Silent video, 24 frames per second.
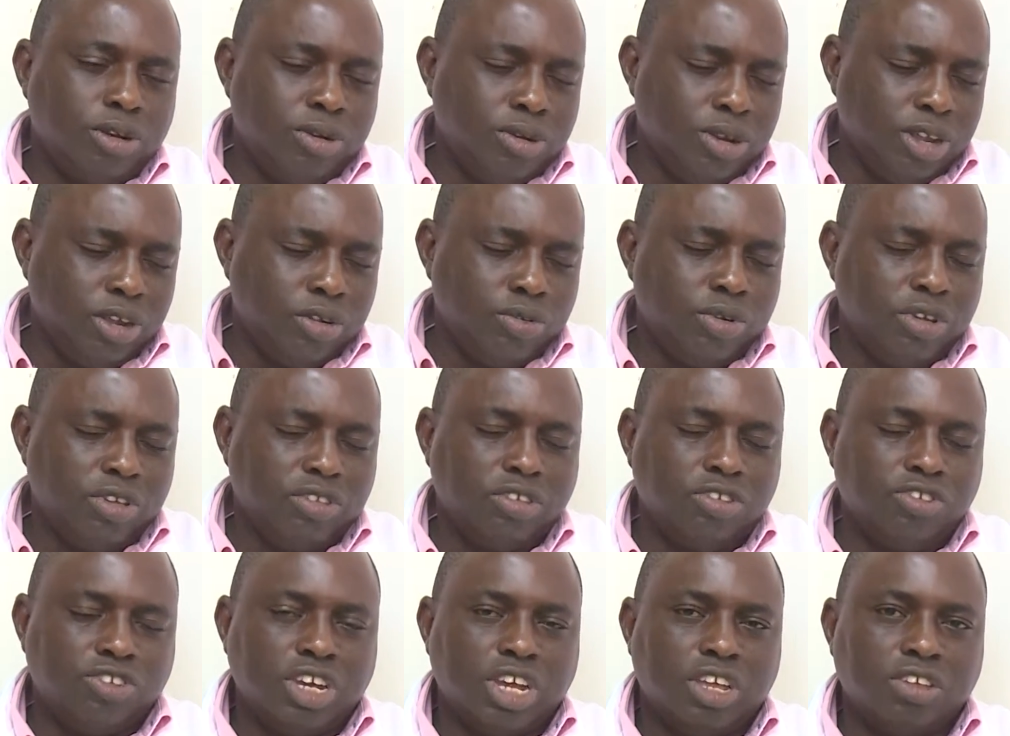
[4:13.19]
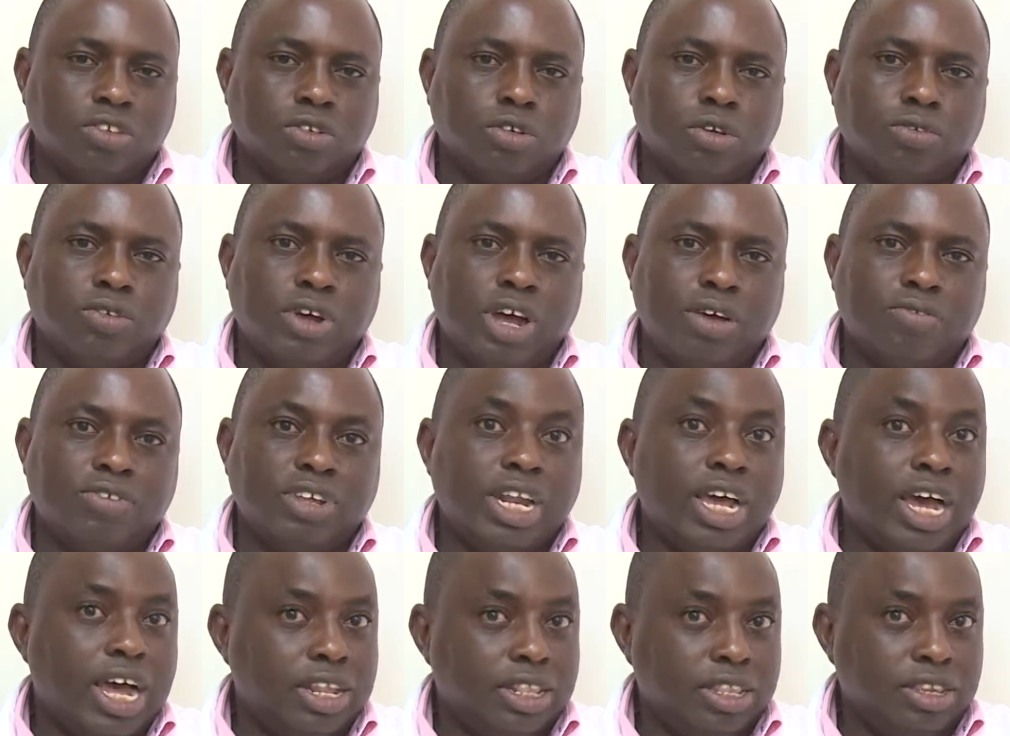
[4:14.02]
increase the chances of having
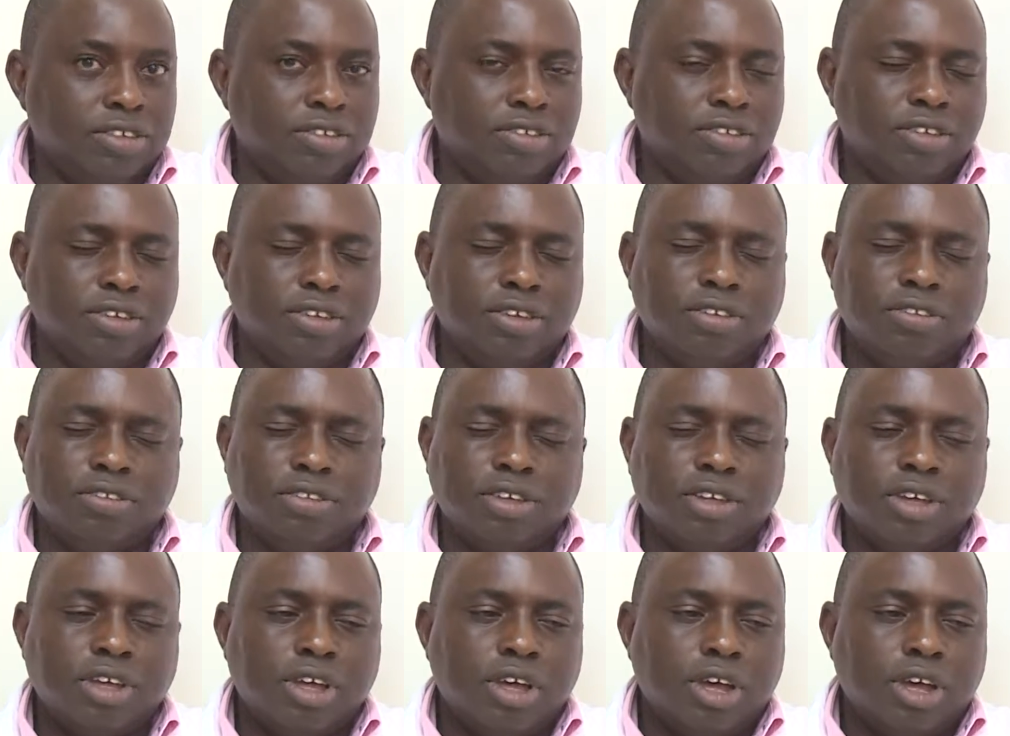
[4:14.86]
heart disease.